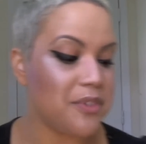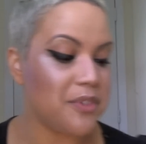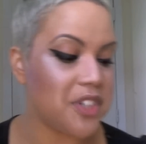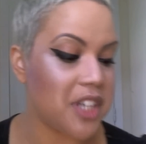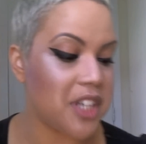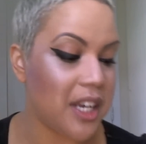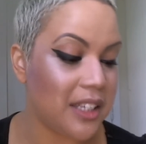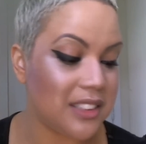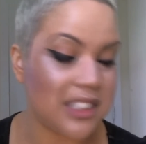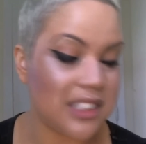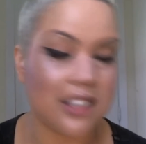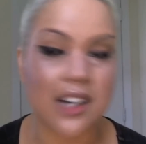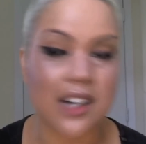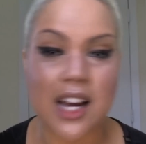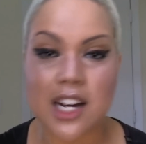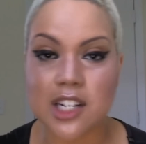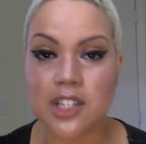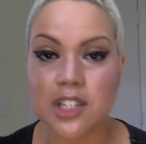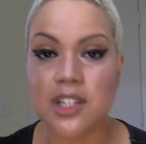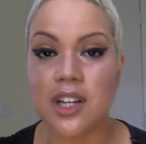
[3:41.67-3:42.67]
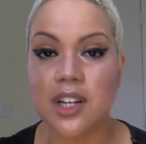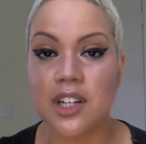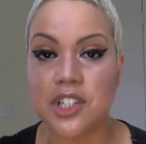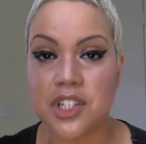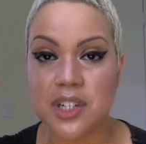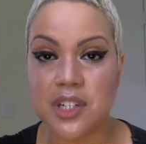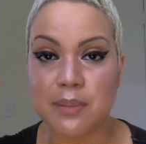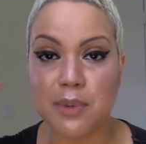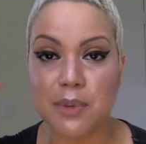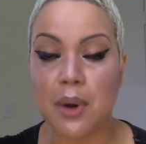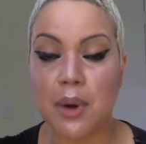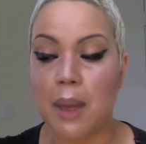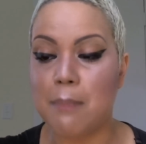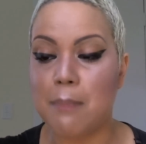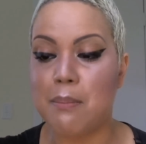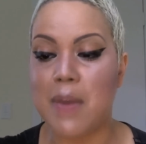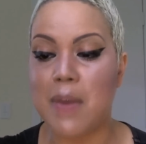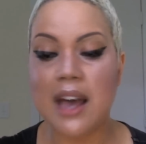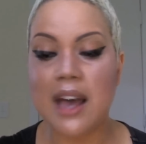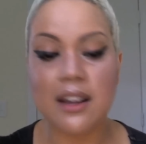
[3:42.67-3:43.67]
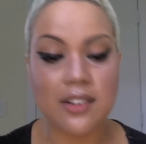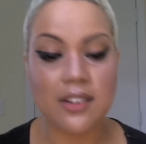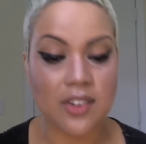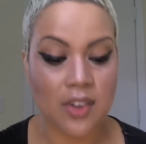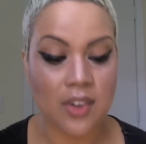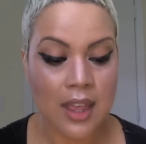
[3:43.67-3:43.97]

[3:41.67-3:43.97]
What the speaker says: shades that are actually a shimmer matte.